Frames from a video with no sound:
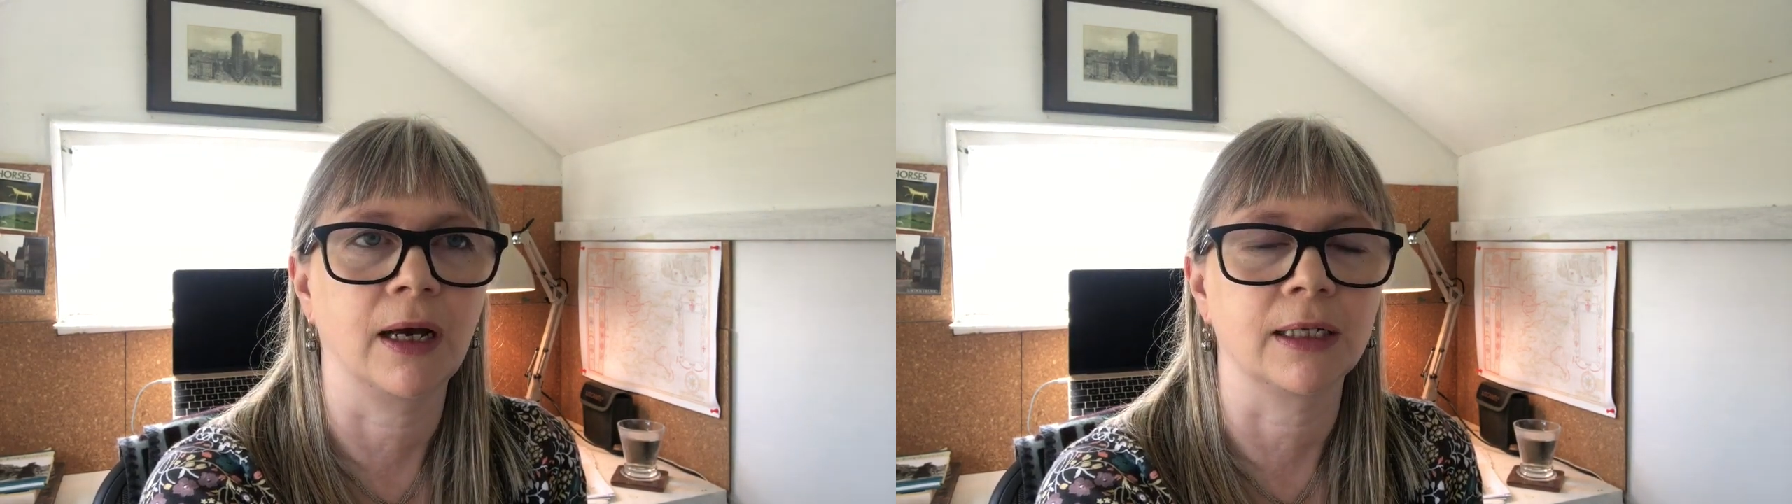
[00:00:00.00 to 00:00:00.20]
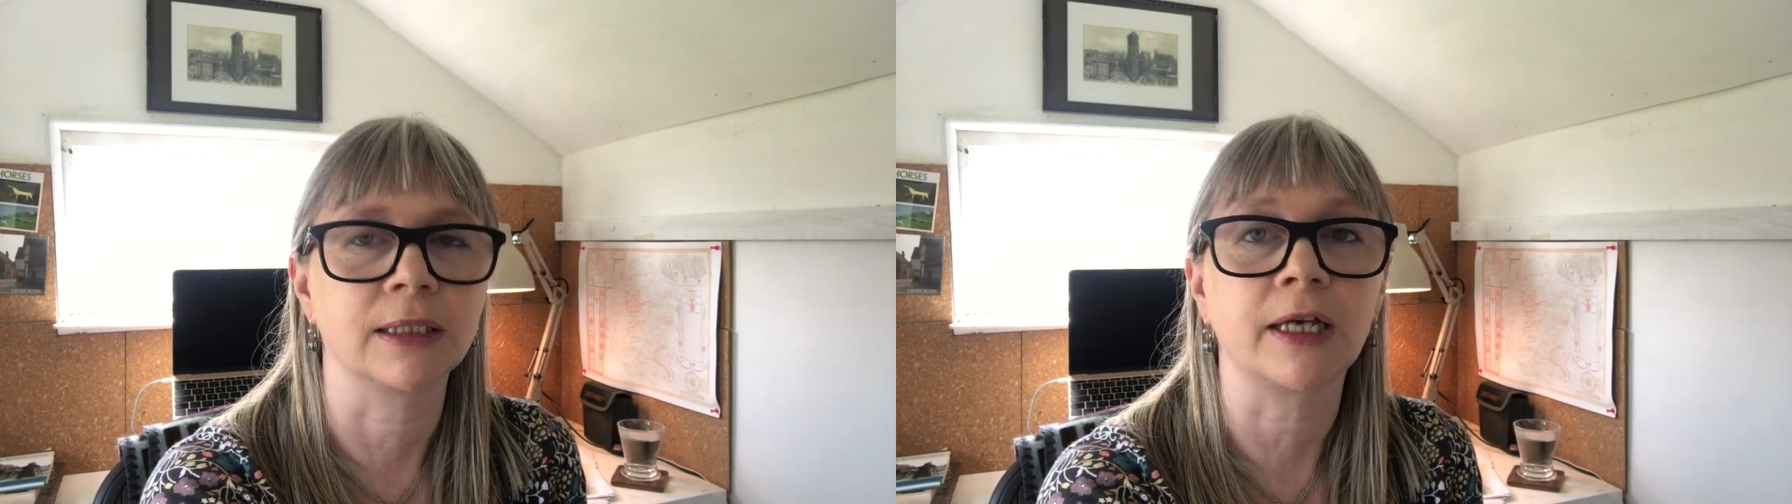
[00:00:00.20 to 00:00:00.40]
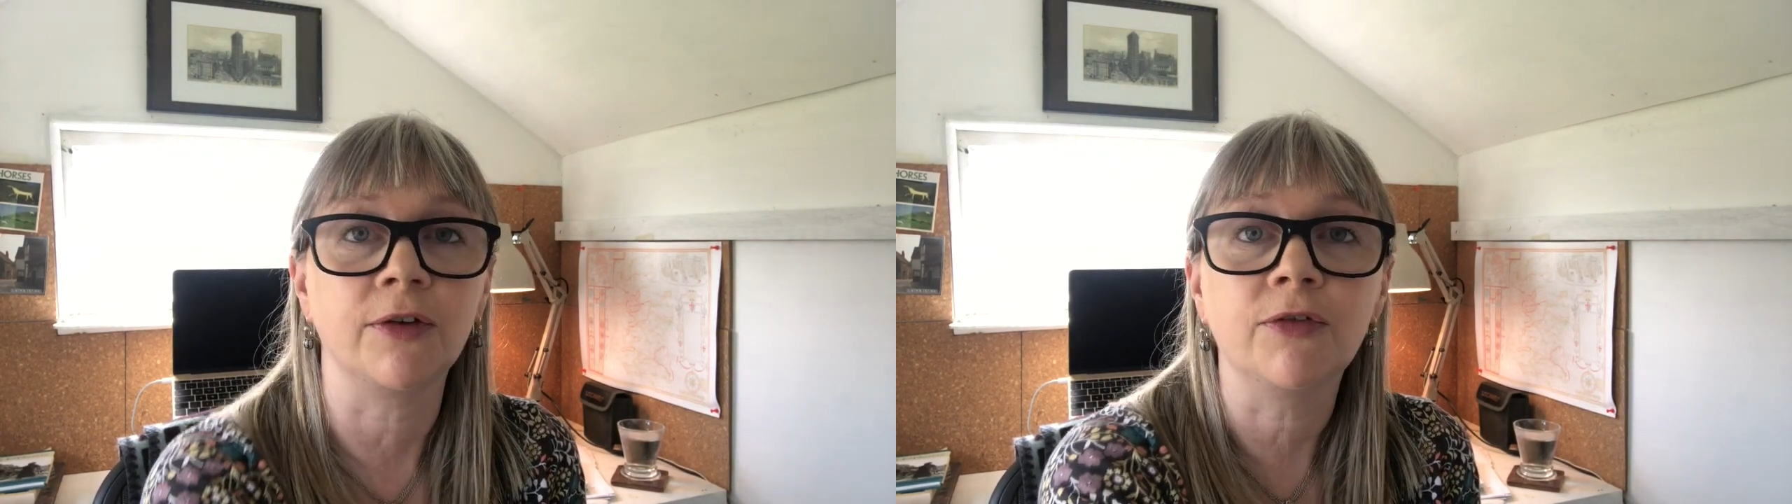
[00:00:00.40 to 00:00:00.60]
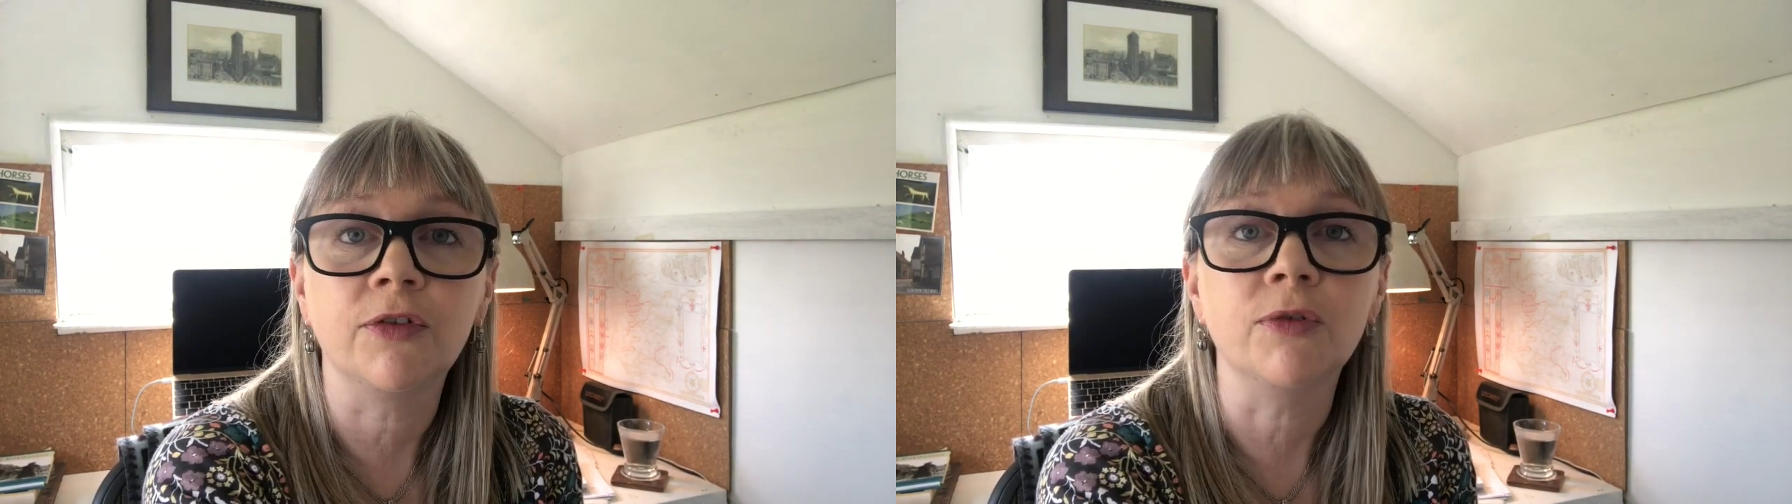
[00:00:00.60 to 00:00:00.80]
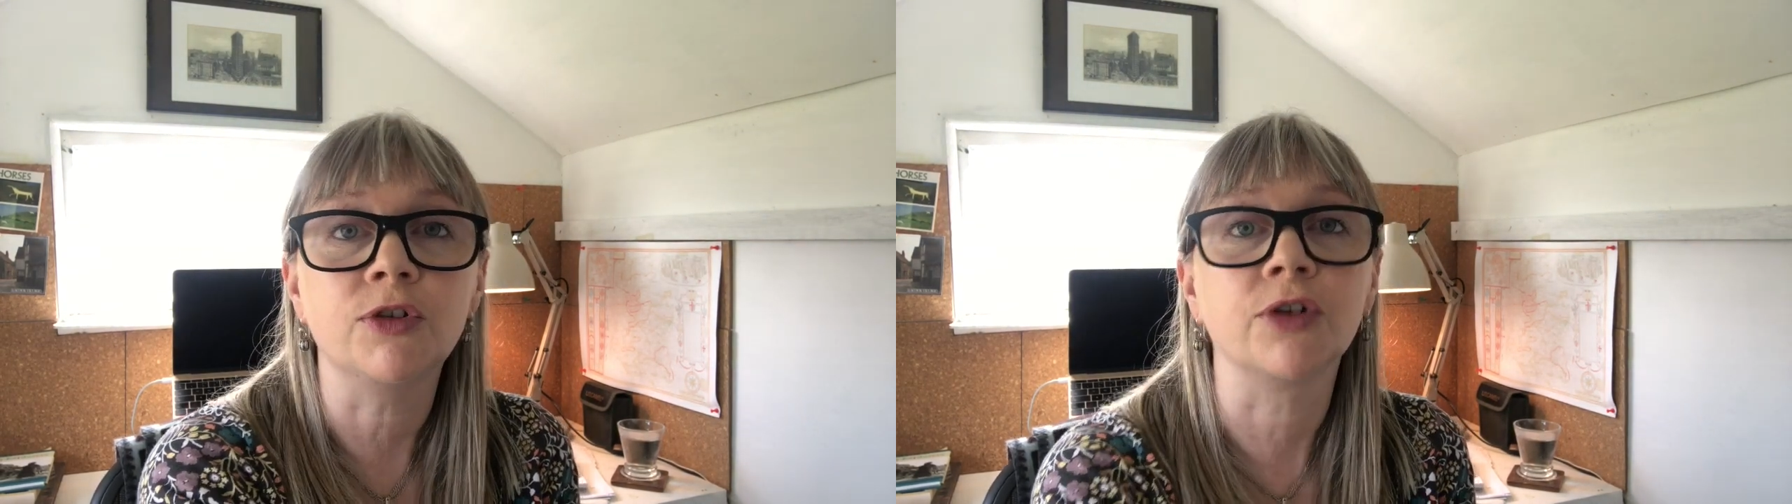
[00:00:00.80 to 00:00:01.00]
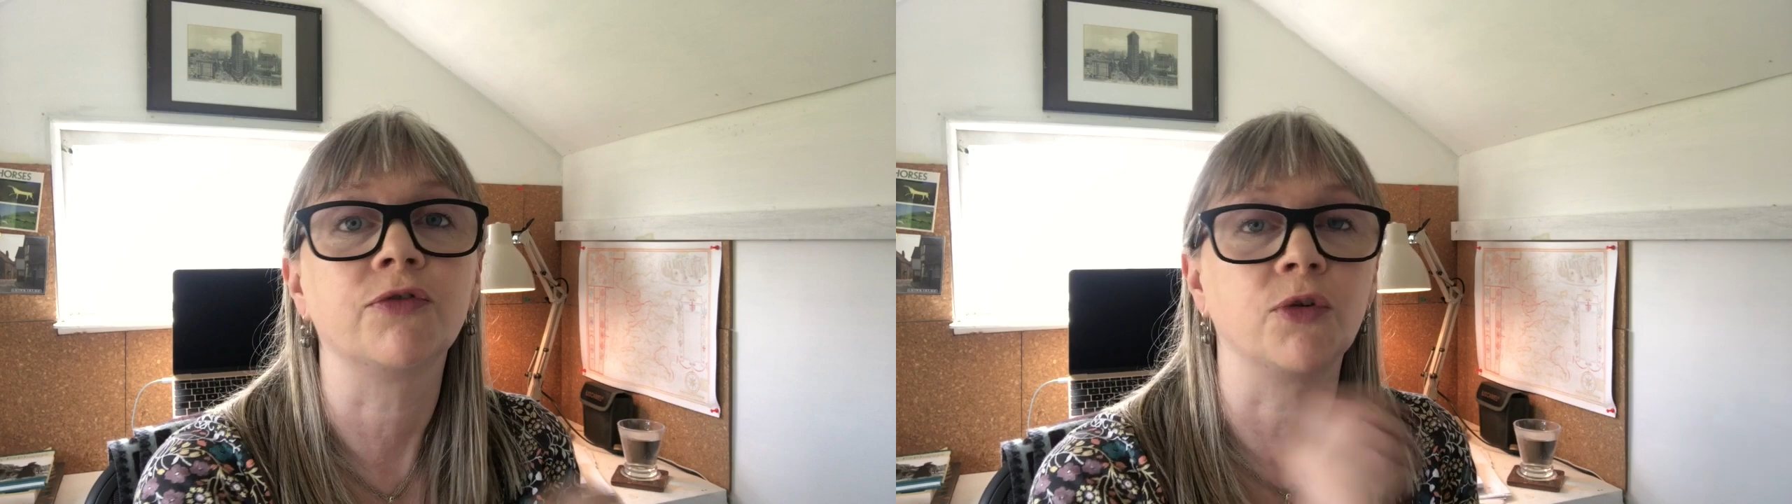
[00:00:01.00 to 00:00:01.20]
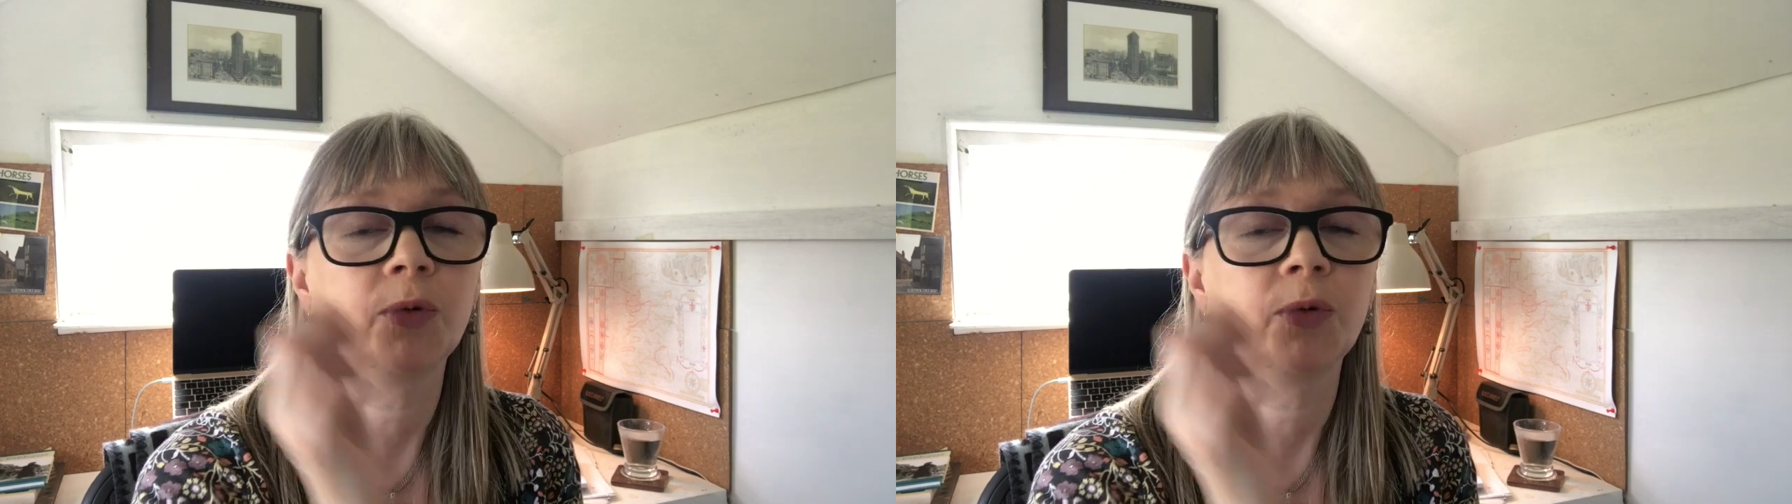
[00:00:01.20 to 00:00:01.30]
a safe future for